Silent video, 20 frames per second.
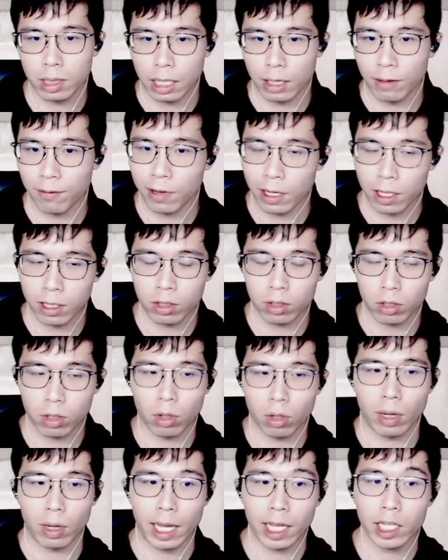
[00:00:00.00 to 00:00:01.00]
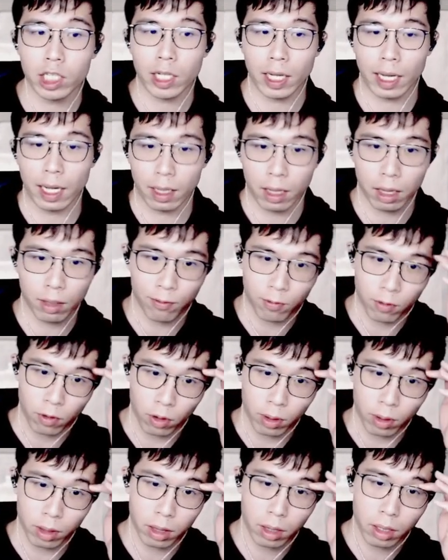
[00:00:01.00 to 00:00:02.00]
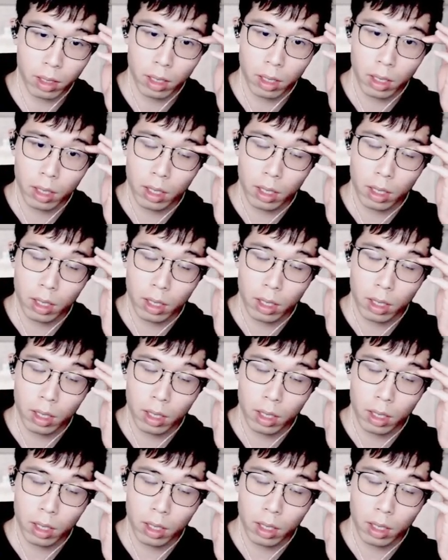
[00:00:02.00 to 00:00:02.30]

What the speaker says: defend the edge at first.